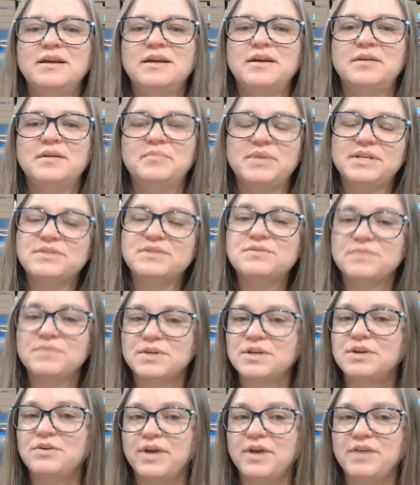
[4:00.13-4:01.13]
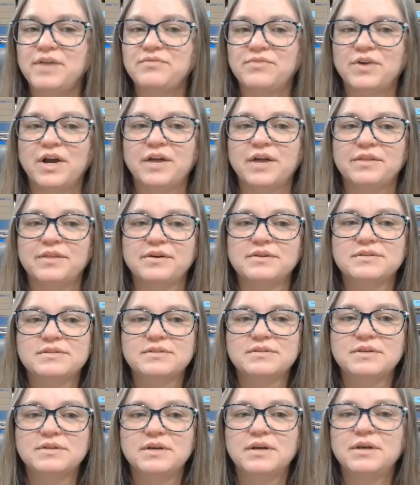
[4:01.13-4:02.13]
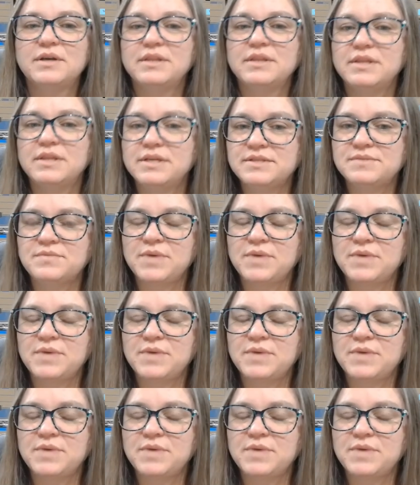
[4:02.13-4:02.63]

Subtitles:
but it's really great for others. This